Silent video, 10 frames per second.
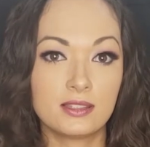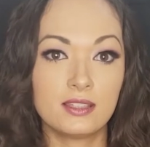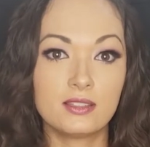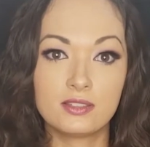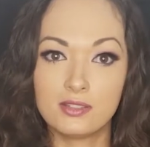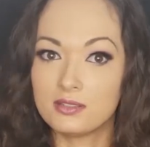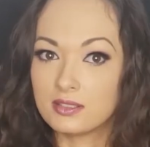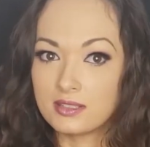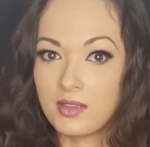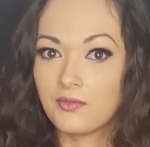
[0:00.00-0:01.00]
least used
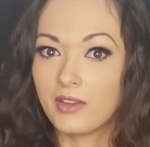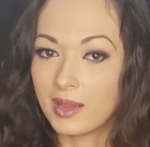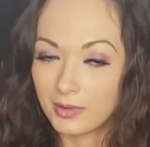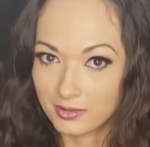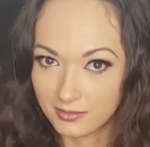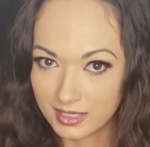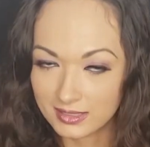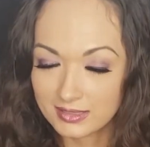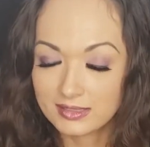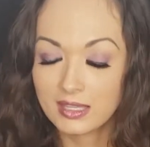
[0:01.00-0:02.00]
the same fabric
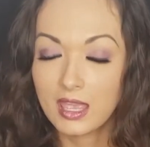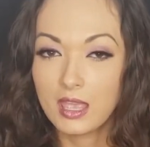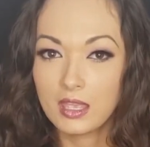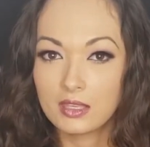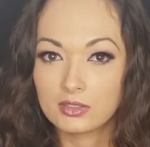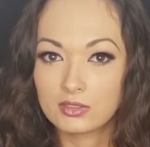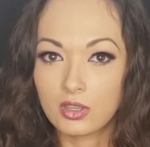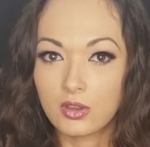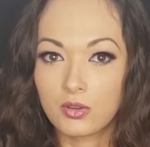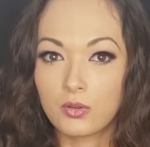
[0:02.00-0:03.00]
once.
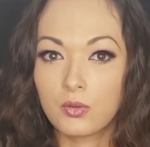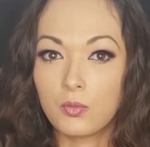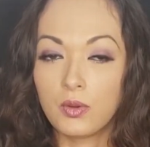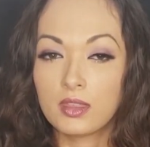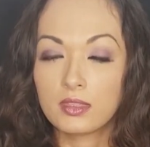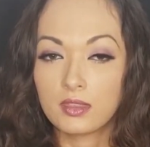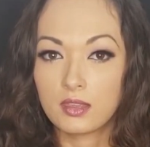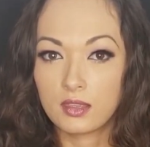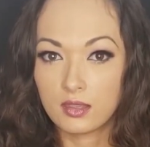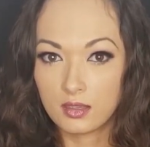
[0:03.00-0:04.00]
So with
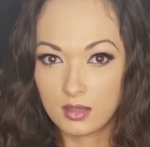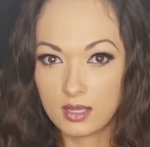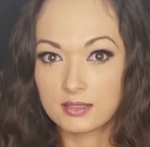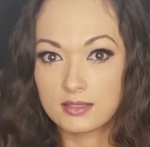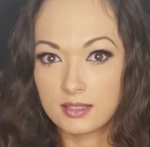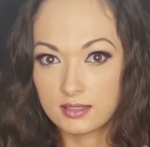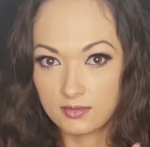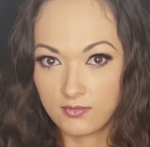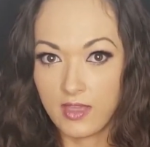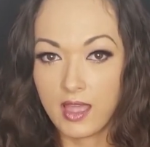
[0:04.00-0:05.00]

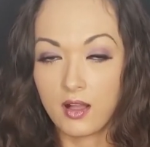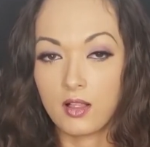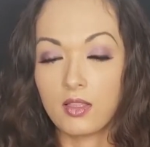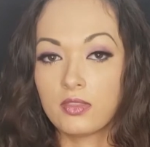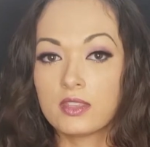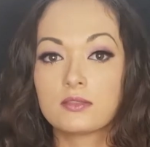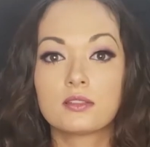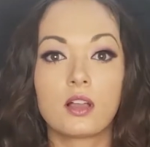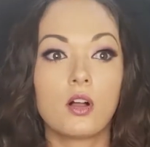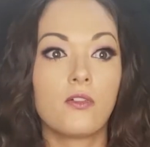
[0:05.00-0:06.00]
Constance's veil, this
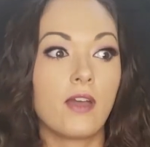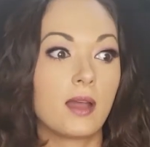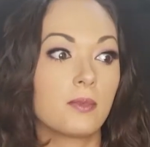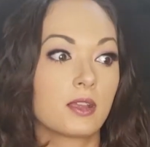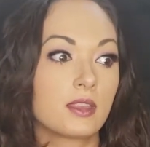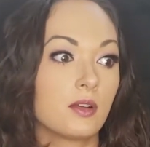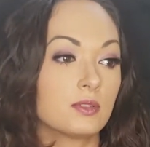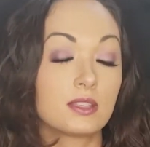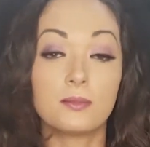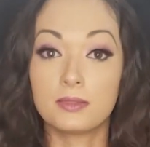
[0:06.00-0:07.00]
was a fabric that
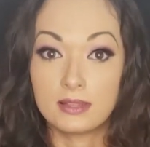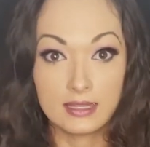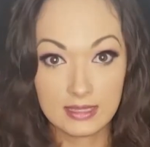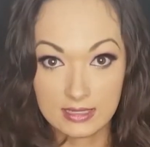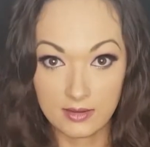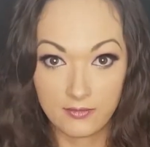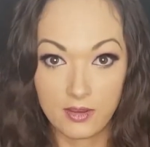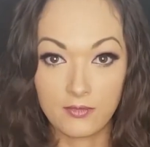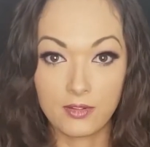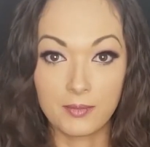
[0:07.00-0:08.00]
was completely
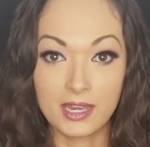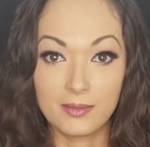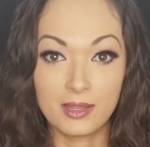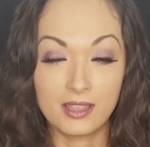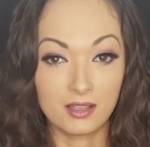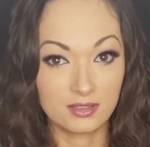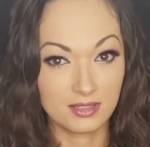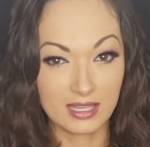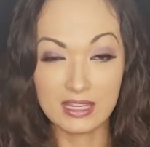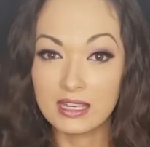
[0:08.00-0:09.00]
different from anybody else's.
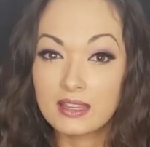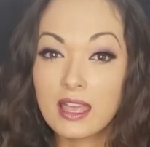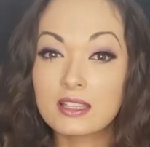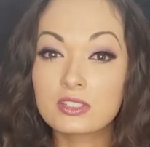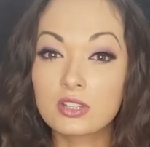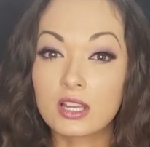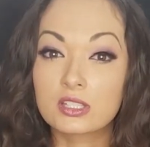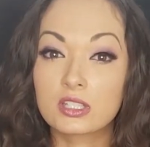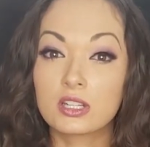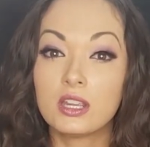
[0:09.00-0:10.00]
I needed that
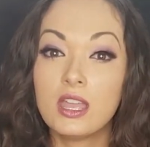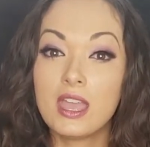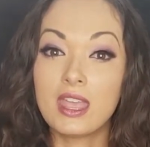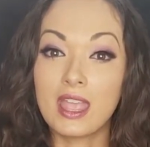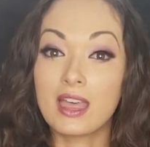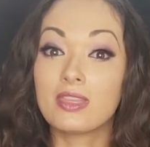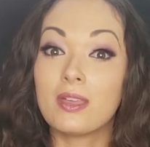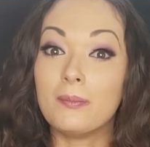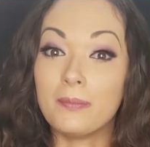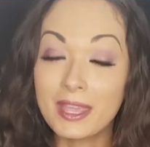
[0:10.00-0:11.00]
structure, and
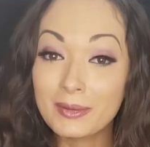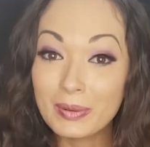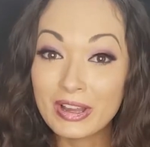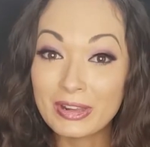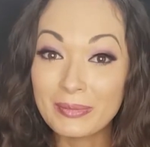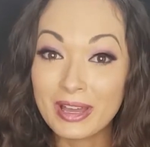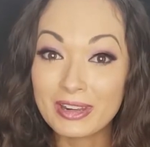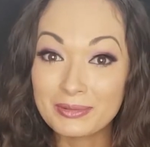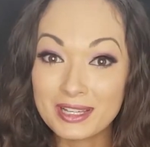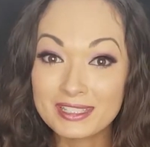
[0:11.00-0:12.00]
the big part about
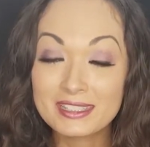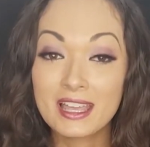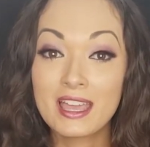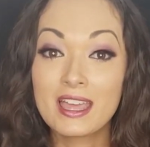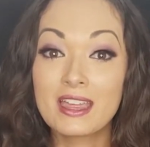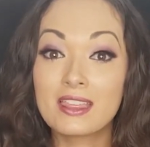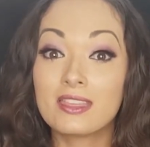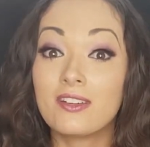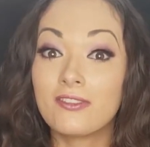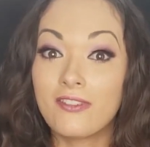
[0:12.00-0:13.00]
it was
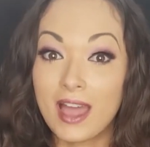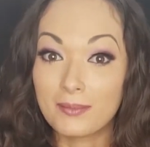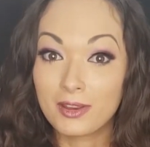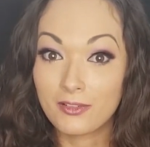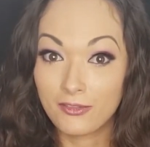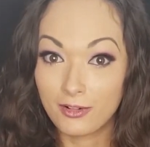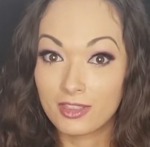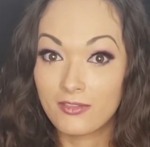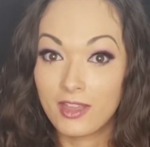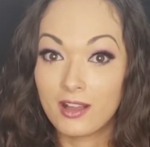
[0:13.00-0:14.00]
the fabric for
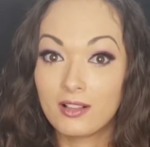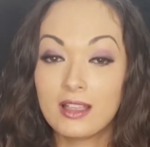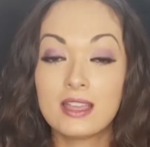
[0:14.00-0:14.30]
the veil